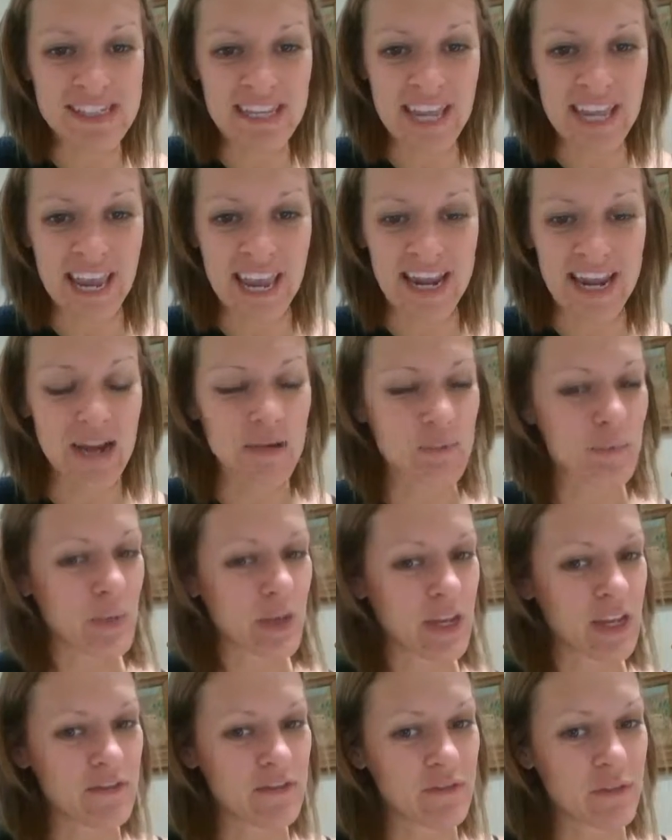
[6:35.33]
and I'm
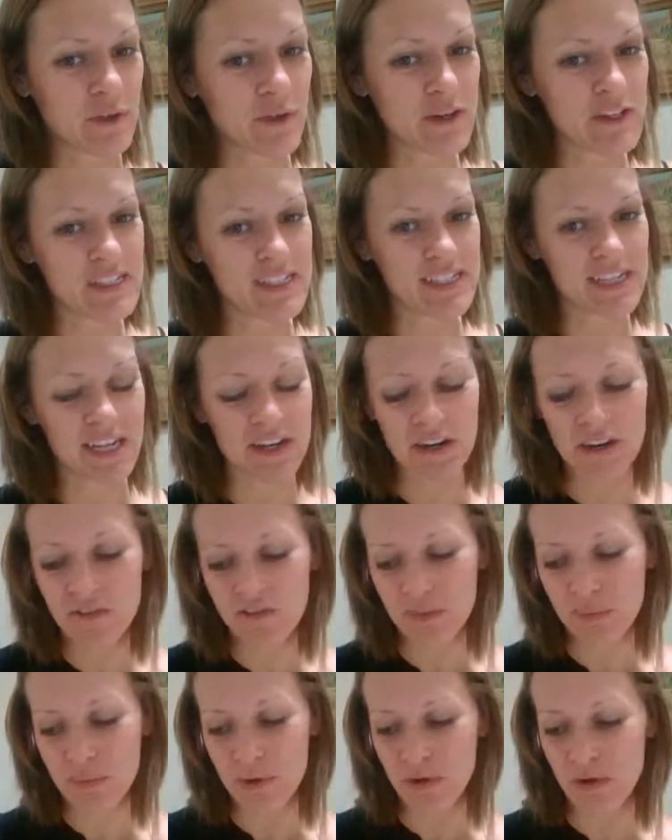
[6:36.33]
looking forward to hearing
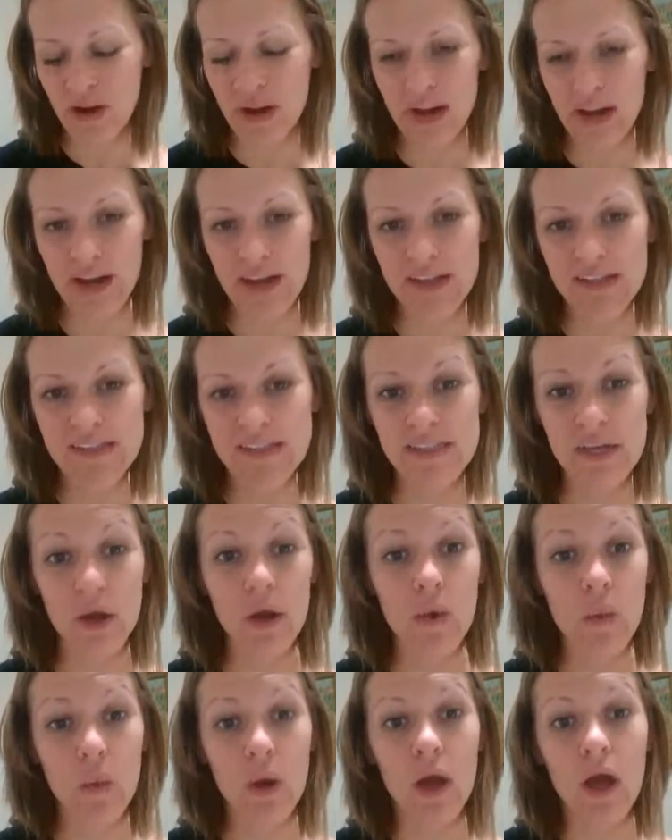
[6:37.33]
from you guys.
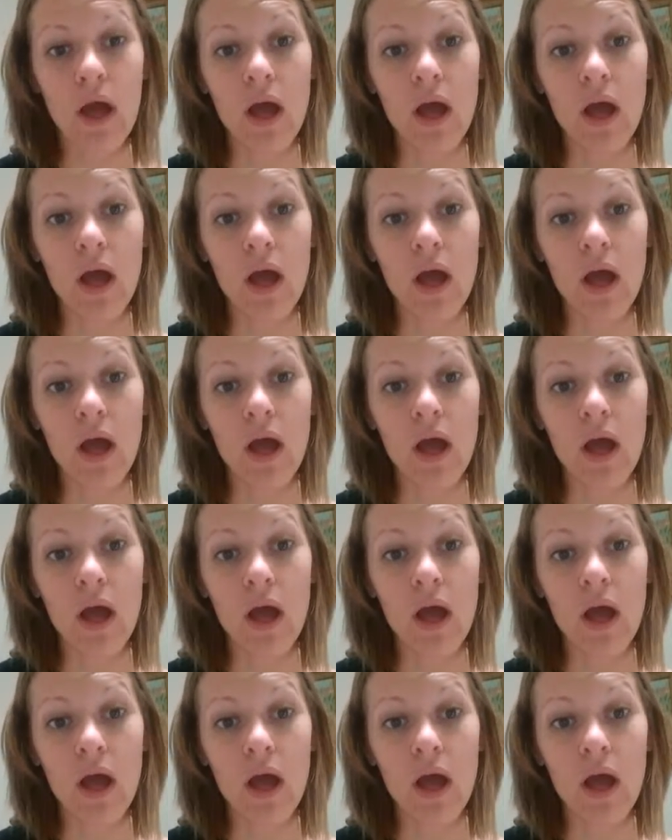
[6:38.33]
Oh,